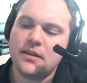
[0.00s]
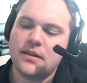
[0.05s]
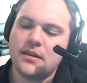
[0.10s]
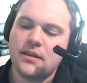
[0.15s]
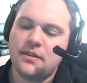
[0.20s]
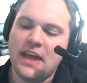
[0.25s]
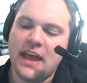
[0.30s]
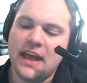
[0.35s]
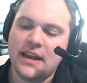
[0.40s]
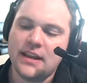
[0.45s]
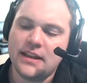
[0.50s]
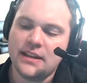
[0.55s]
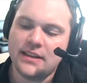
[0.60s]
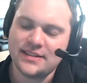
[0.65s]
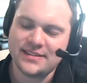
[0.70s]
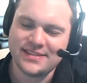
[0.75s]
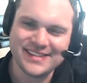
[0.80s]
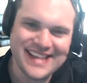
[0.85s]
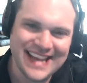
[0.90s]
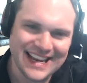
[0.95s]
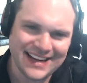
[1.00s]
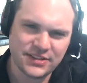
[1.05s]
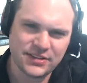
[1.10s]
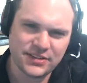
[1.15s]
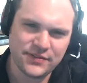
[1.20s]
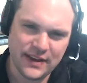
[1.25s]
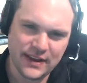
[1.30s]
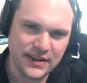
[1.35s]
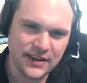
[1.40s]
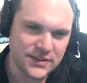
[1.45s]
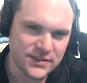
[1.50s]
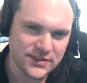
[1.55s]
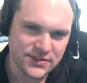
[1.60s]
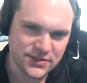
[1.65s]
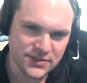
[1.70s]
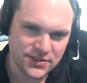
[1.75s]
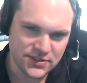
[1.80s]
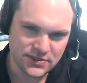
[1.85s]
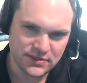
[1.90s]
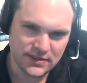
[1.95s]
then this next
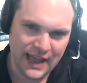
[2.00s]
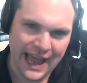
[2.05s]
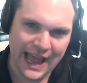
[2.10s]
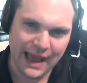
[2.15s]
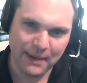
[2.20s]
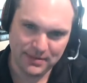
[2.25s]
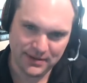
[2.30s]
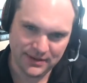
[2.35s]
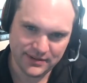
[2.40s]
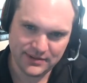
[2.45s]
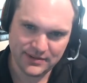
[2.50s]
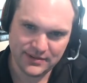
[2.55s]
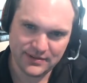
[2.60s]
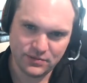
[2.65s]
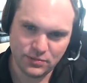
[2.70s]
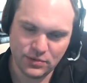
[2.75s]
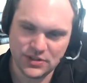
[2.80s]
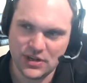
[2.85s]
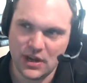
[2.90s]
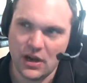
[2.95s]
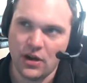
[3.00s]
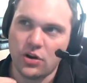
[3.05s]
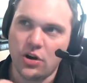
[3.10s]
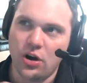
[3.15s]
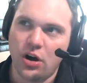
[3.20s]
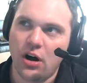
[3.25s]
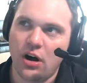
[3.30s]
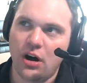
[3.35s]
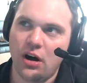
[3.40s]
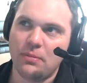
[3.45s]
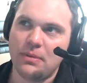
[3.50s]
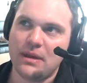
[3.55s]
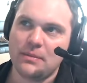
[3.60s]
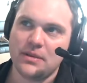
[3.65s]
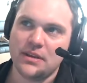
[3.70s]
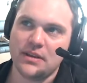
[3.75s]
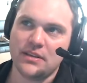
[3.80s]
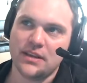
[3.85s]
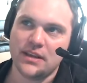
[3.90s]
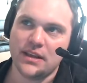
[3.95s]
phase happens, which I'll call
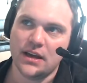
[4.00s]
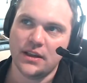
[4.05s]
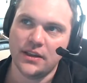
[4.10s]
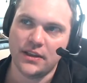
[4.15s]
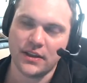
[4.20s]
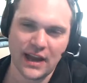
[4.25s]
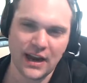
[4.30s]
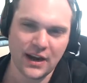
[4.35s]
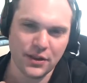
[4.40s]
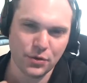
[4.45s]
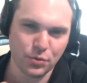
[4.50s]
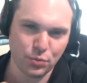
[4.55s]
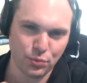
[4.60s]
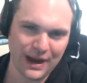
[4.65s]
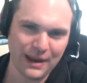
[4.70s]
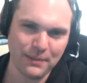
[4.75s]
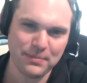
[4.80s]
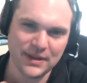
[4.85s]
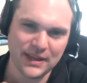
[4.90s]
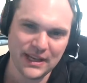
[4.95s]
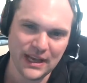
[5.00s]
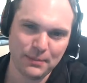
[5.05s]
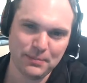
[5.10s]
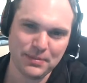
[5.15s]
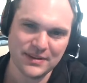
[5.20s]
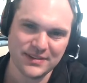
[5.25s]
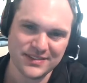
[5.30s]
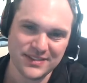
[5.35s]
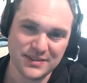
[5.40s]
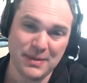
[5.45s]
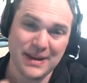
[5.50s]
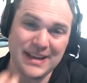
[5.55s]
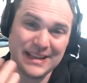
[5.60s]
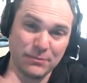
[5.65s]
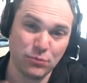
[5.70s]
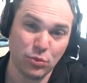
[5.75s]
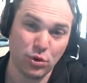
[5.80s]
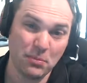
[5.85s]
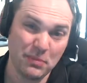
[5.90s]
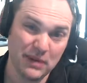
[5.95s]
maybe the, uh, the kind of the ramping up and spending
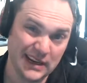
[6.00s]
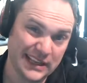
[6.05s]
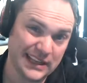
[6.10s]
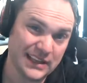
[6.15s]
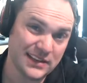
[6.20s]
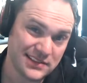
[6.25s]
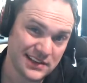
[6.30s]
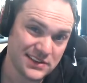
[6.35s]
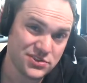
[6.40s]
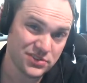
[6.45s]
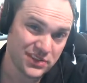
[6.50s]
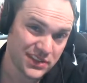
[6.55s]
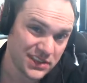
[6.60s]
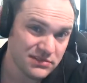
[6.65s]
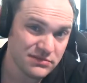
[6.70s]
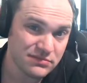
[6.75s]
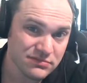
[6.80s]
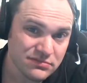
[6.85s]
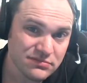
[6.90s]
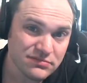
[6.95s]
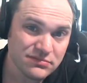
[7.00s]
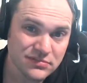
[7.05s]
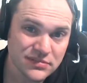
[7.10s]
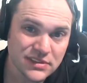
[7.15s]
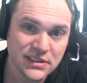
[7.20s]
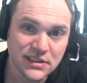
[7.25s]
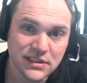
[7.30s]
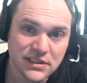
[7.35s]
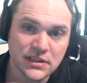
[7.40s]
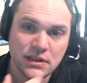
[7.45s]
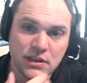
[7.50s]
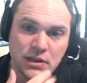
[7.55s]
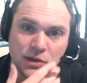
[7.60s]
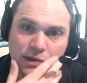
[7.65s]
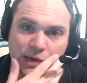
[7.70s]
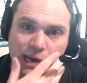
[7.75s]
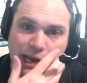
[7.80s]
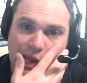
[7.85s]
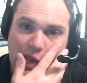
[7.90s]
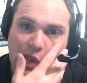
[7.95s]
more money essentially. Uh-huh.
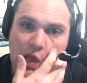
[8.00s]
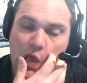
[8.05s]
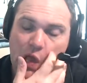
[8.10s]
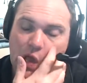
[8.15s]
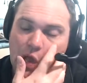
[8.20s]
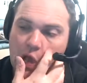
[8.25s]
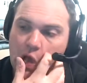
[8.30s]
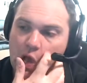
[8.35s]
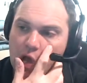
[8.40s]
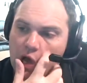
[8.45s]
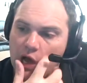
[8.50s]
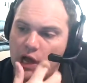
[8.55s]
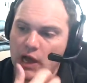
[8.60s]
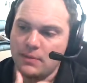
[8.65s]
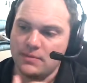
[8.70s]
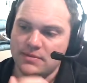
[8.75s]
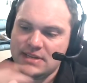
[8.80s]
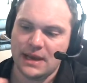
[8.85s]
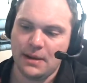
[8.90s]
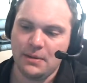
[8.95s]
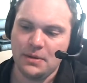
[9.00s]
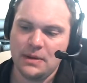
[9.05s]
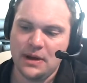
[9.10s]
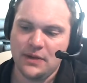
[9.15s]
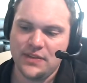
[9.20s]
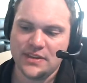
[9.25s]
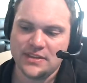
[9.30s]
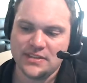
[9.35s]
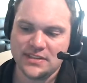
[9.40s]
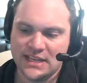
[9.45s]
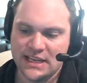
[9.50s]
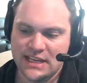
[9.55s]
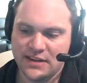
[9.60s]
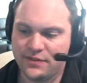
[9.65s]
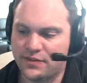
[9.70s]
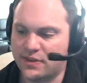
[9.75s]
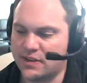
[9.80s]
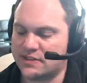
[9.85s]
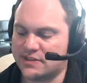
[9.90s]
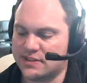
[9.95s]
Right. Um, tell me about this need
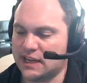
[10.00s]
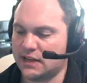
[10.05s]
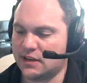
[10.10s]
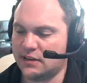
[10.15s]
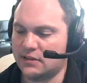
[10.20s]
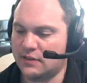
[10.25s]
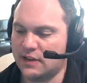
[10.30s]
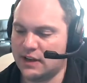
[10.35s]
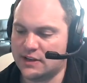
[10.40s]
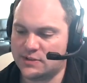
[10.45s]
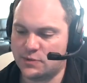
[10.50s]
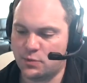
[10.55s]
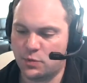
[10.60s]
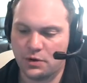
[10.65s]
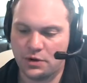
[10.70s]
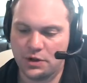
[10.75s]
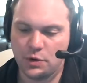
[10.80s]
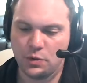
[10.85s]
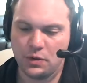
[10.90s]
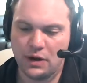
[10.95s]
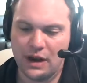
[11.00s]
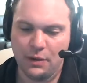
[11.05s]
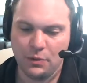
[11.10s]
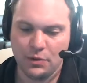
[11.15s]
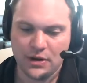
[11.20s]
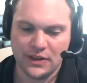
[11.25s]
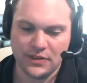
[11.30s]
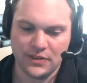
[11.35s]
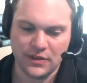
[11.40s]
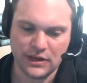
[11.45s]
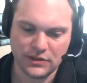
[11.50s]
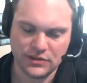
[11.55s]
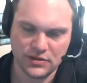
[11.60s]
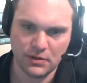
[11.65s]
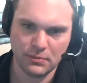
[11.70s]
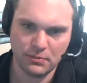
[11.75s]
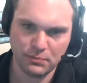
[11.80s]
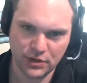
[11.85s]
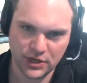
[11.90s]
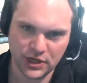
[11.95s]
for the second phase and where you were at, where you had to like
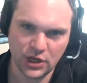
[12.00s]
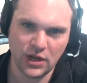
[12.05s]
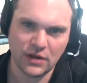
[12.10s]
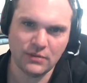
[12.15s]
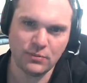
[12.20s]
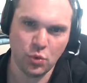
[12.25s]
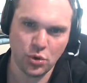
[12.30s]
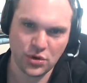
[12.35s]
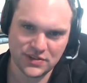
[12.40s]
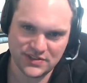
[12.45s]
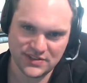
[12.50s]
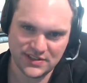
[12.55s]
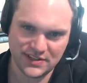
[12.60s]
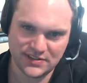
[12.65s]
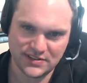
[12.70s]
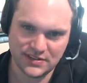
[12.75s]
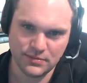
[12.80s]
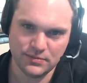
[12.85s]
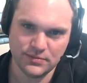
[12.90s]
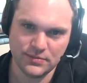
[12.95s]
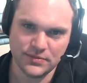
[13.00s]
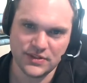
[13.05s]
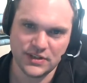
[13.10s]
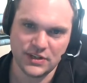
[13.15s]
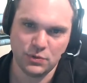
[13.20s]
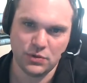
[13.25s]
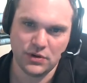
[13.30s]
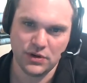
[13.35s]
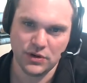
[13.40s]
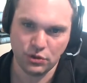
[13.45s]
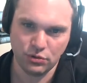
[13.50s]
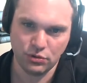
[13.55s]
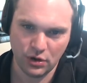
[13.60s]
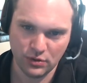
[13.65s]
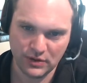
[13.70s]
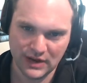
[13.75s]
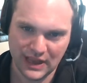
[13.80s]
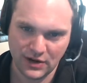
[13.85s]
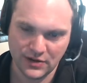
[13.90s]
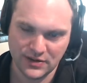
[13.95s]
start bringing on more systems and you wanted to grow
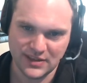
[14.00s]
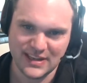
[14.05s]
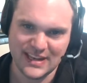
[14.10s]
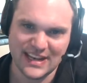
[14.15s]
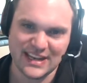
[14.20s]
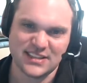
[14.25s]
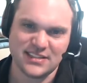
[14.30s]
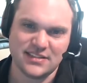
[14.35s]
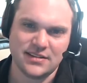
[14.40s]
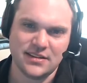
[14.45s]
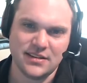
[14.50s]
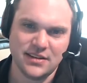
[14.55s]
now to the next,